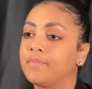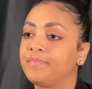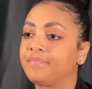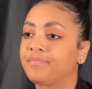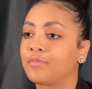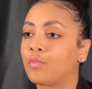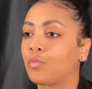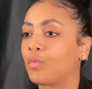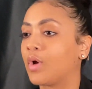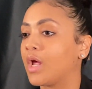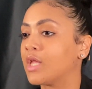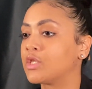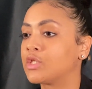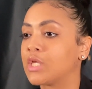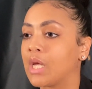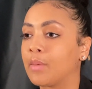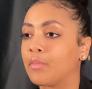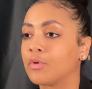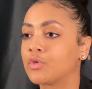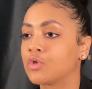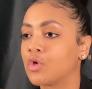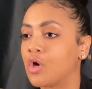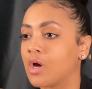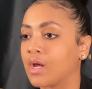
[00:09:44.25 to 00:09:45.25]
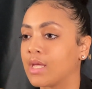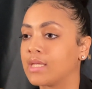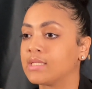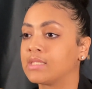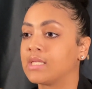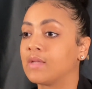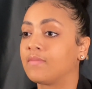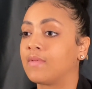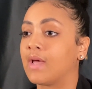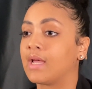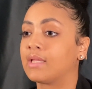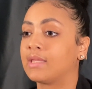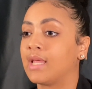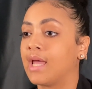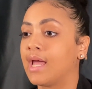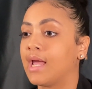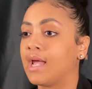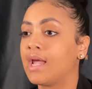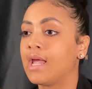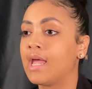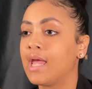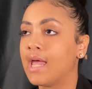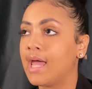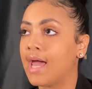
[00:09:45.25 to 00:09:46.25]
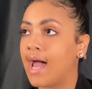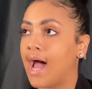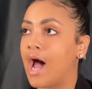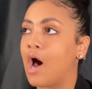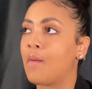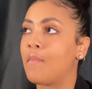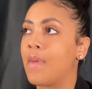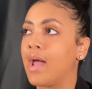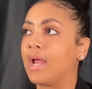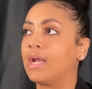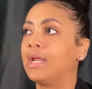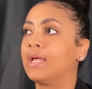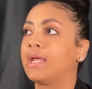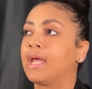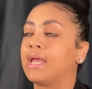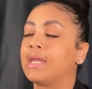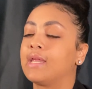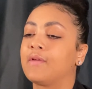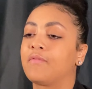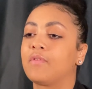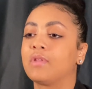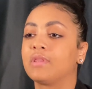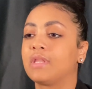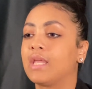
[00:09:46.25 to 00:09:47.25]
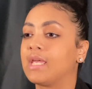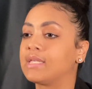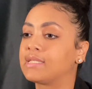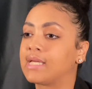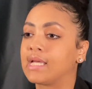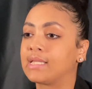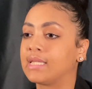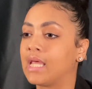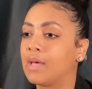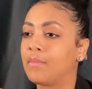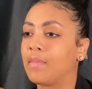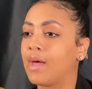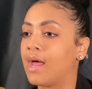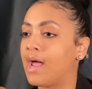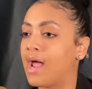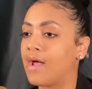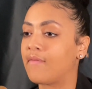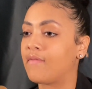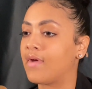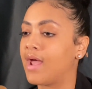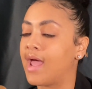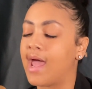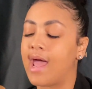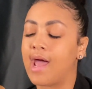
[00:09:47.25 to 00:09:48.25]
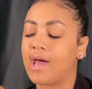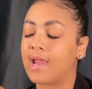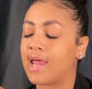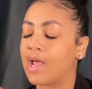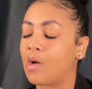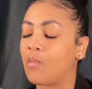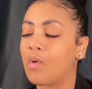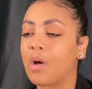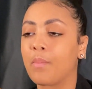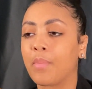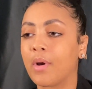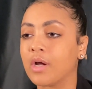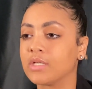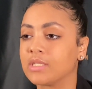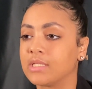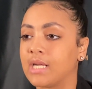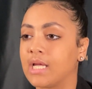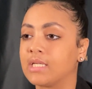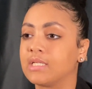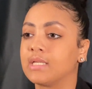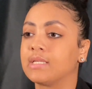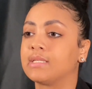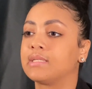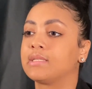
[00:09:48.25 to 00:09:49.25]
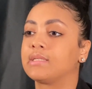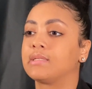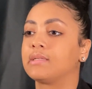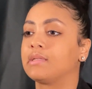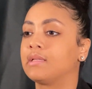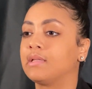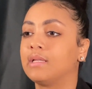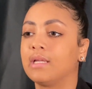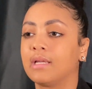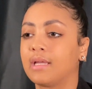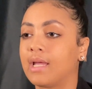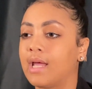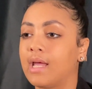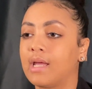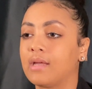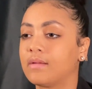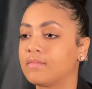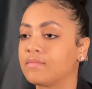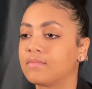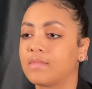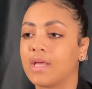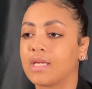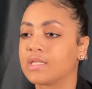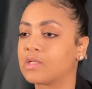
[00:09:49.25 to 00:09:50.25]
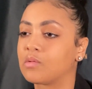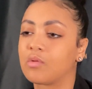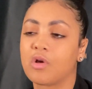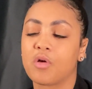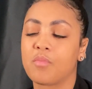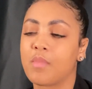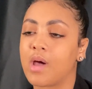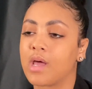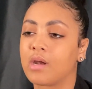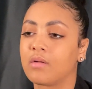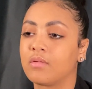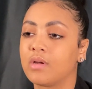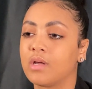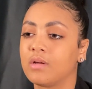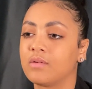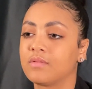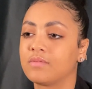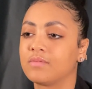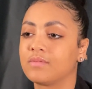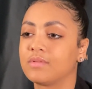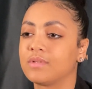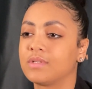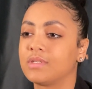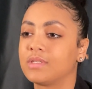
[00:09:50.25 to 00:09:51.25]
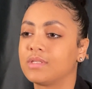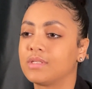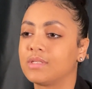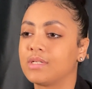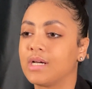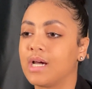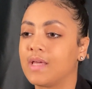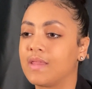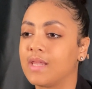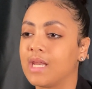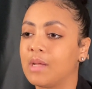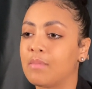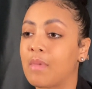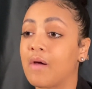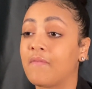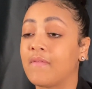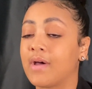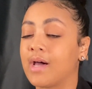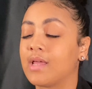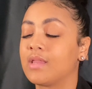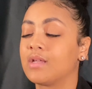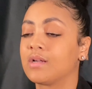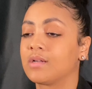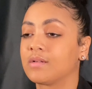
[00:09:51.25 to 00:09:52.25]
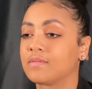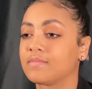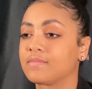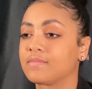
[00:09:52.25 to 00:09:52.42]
Red Table Talk and stuff like that. I might look at different things like that, but I haven't had like one person I just look at as a role model now, other than my father.